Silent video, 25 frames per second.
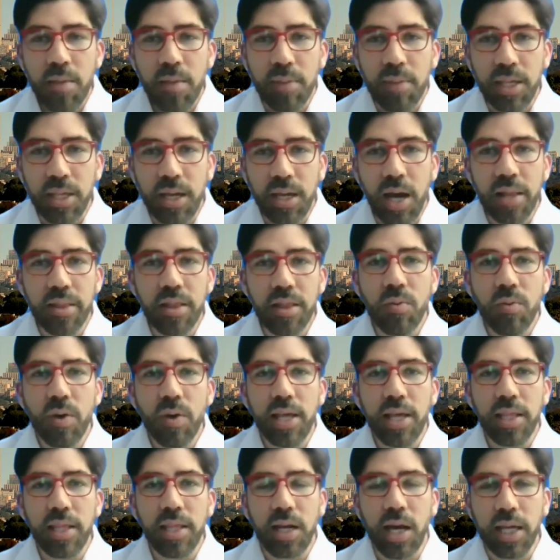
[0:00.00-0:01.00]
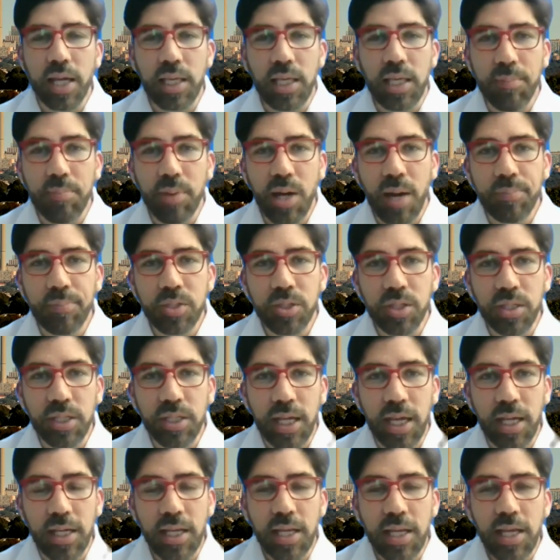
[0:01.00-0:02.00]
The other way that I keep up to
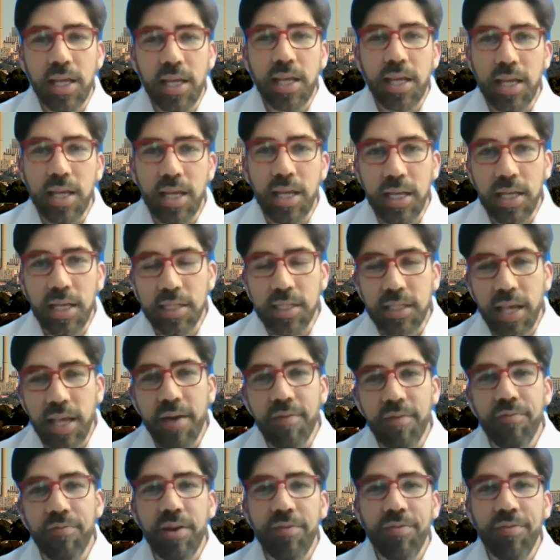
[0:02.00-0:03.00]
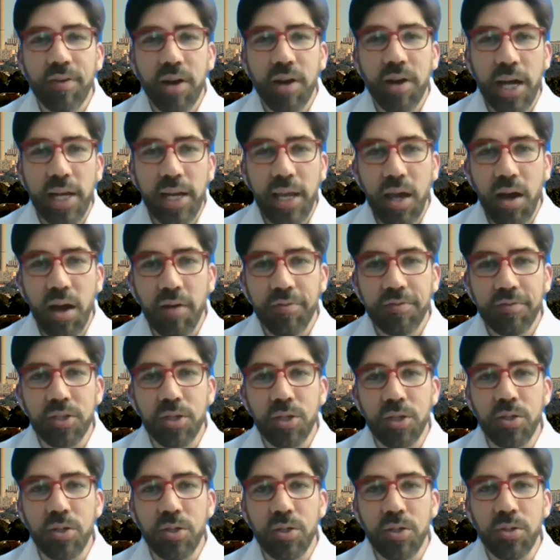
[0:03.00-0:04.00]
date is every Friday
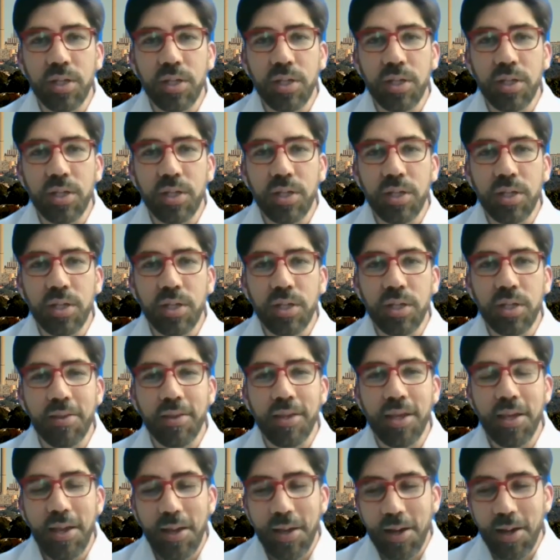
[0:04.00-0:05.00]
afternoon, I check the